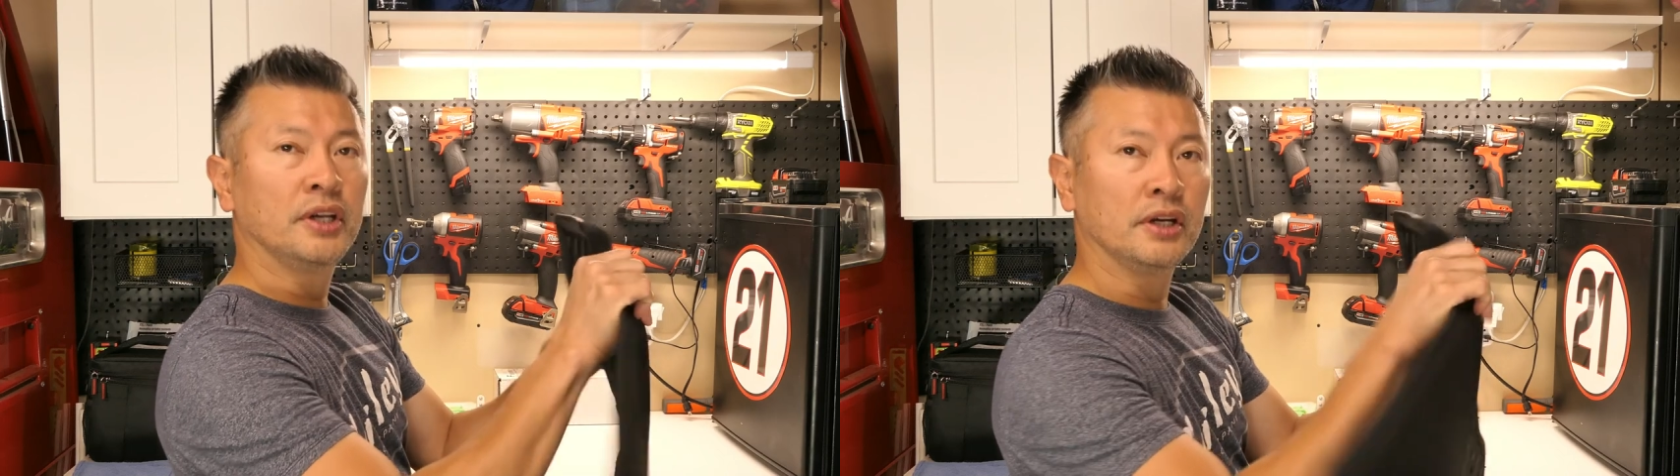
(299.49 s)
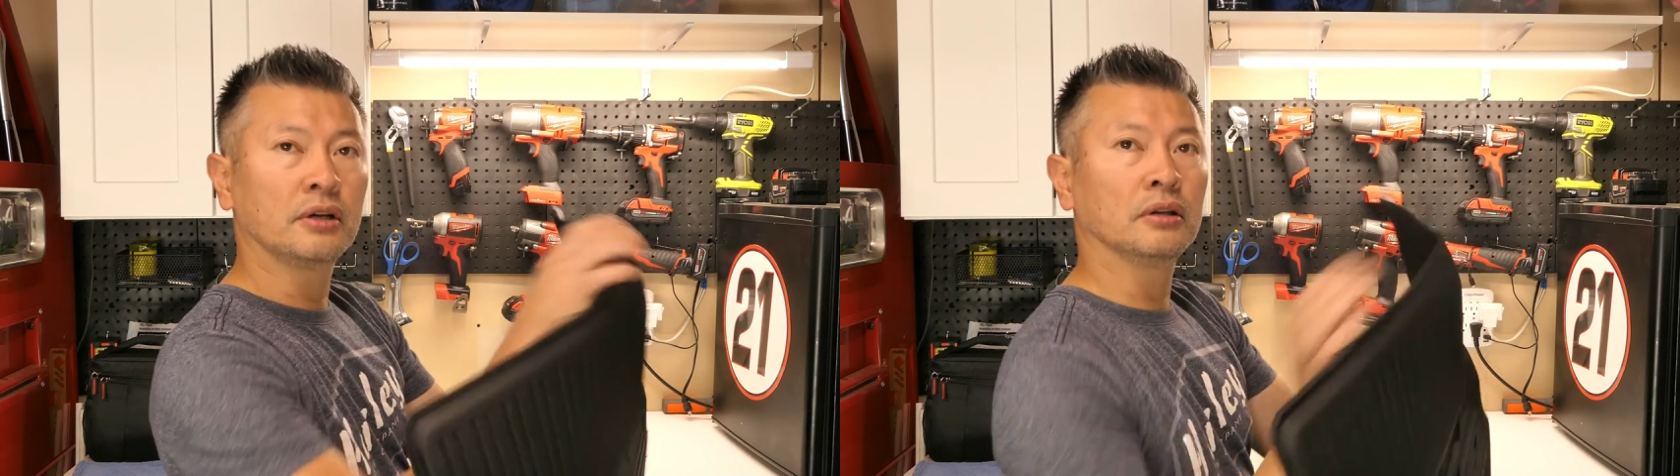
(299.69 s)

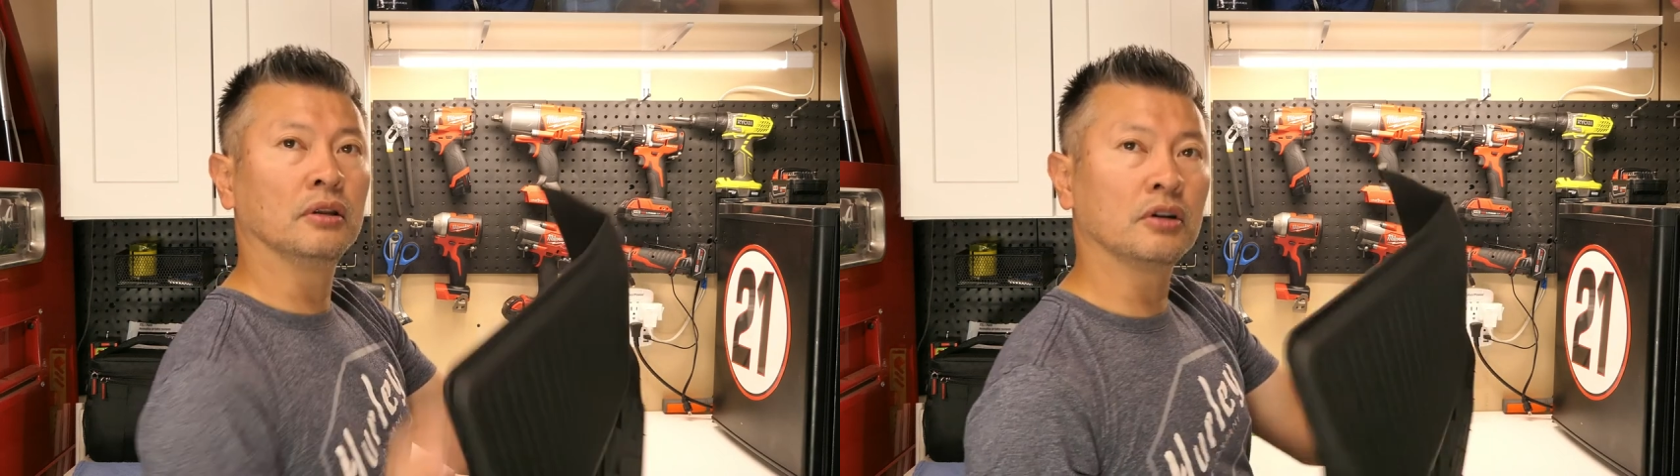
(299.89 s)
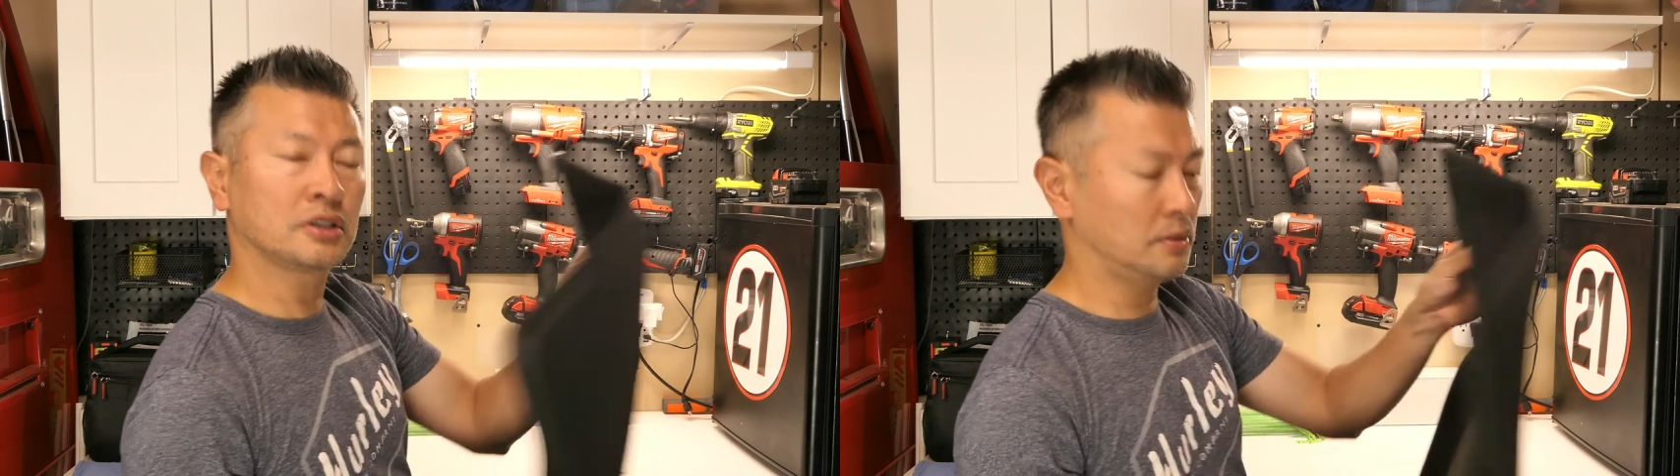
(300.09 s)
here
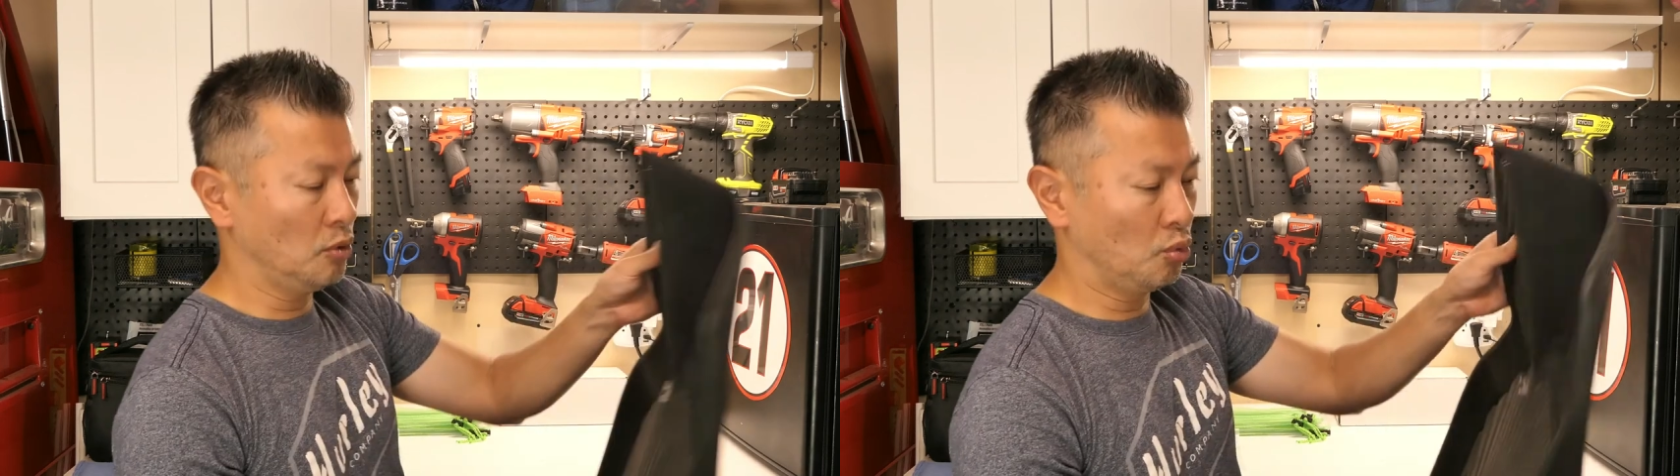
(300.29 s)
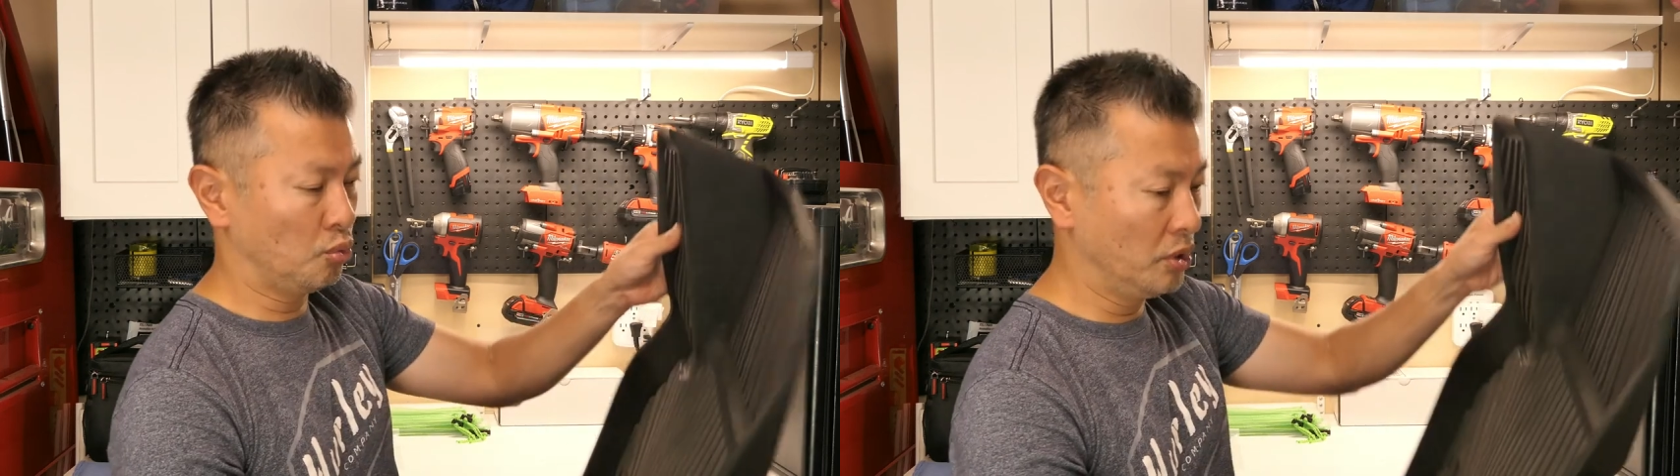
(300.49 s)
looks
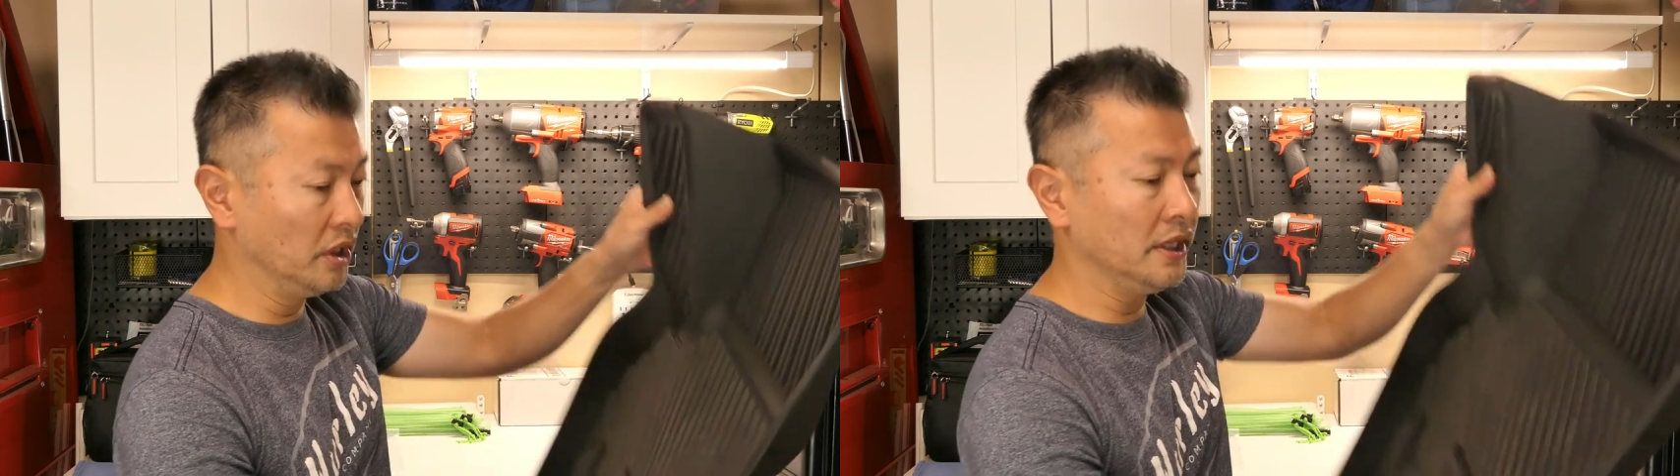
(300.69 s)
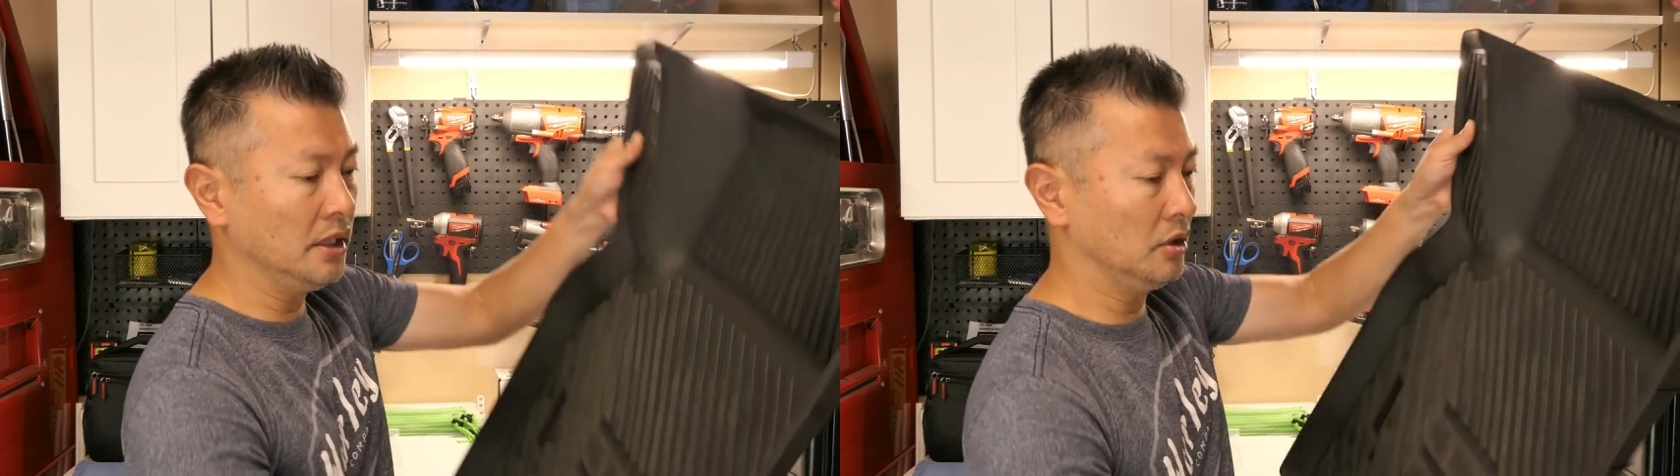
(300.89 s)

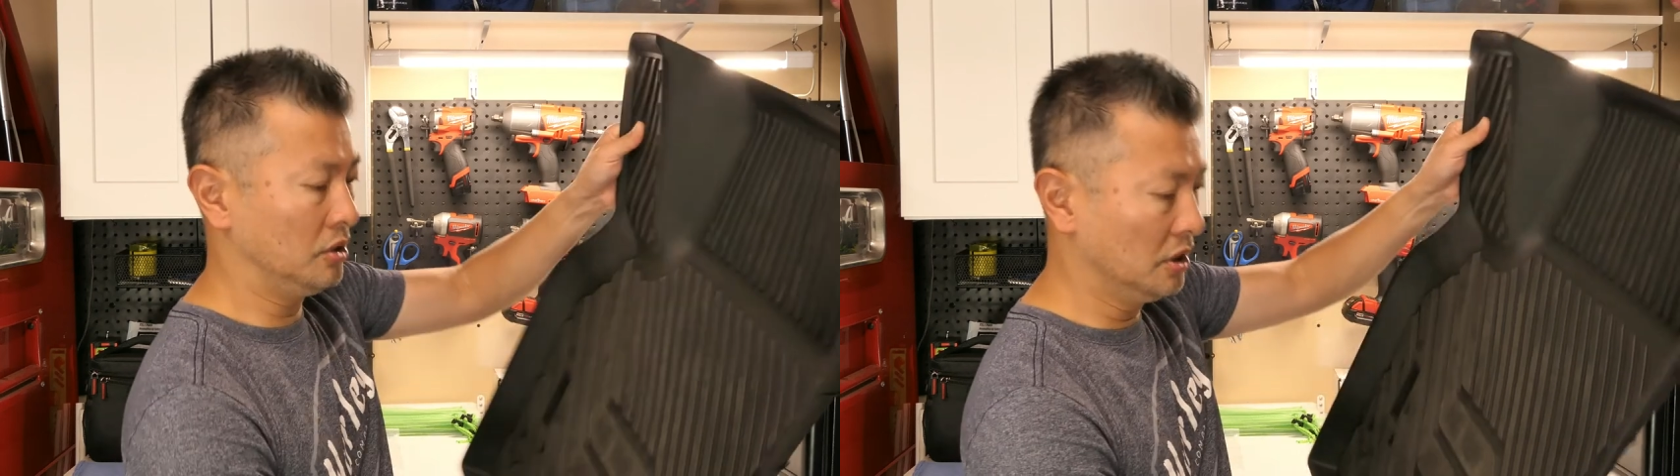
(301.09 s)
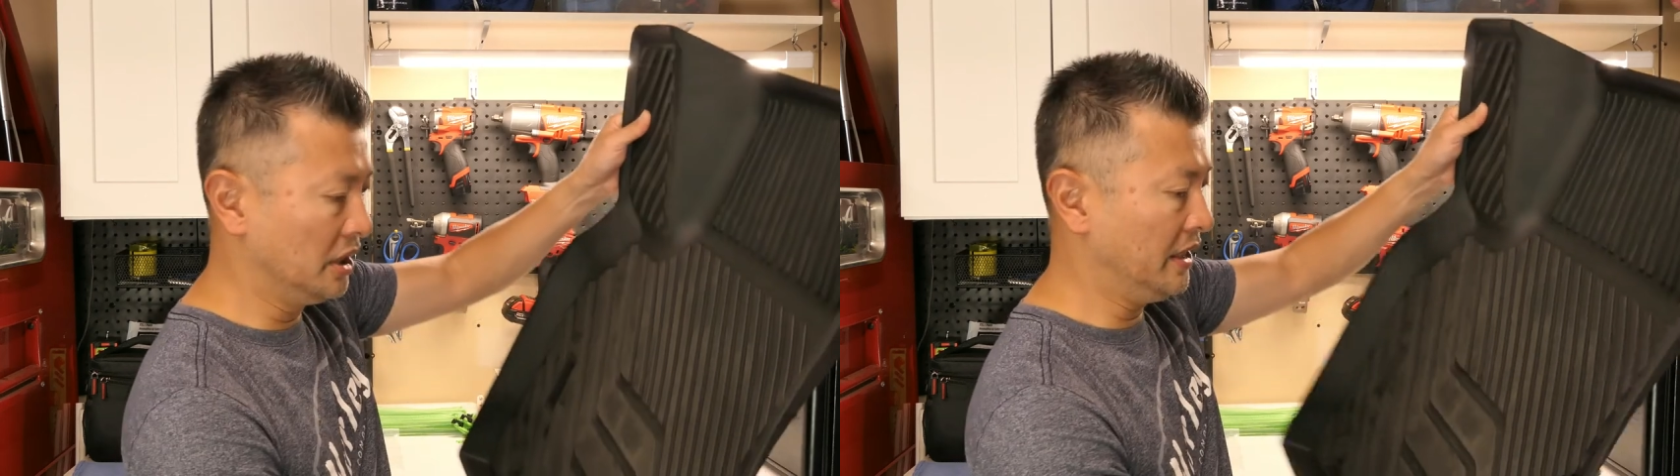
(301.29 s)
really
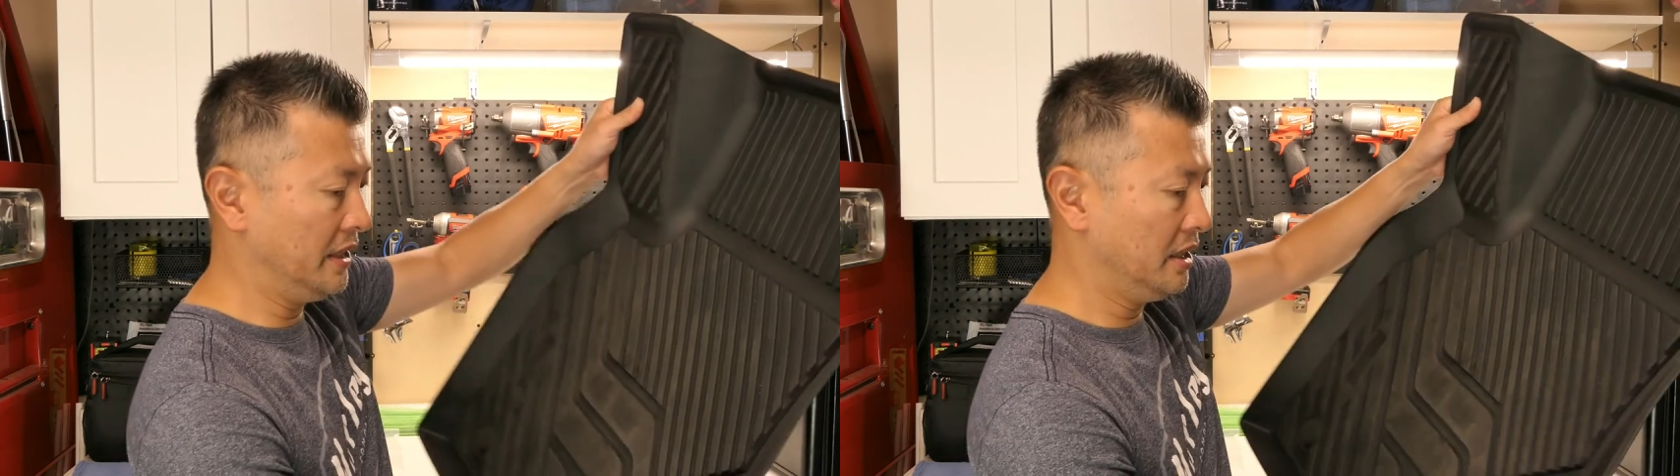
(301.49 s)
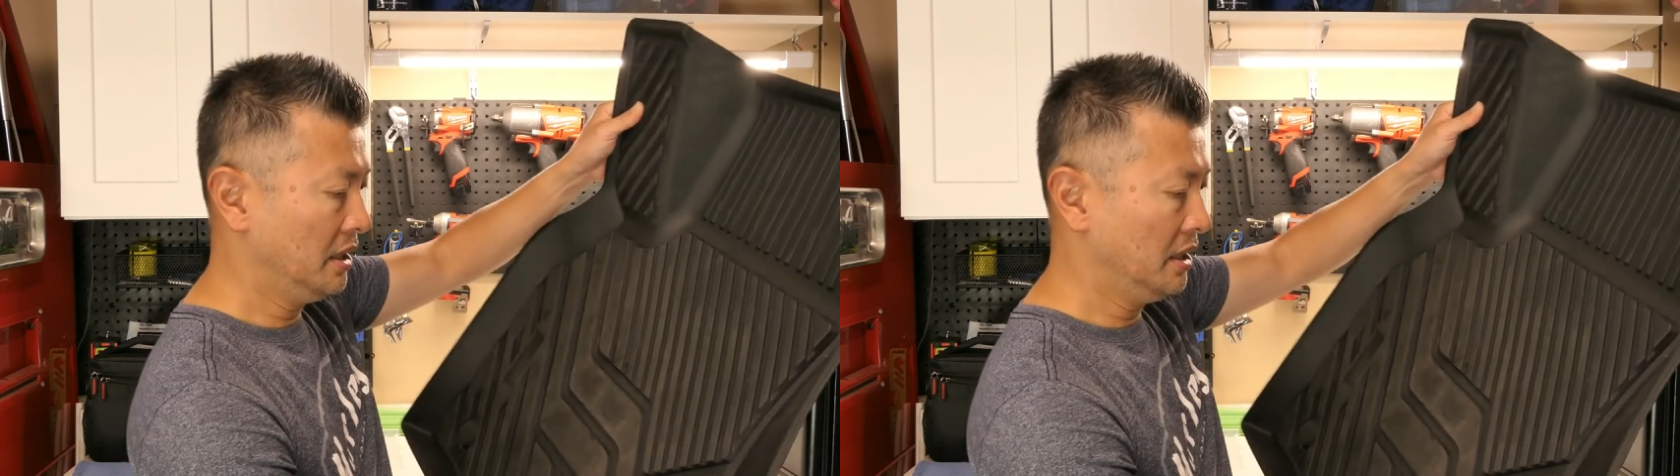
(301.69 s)
good.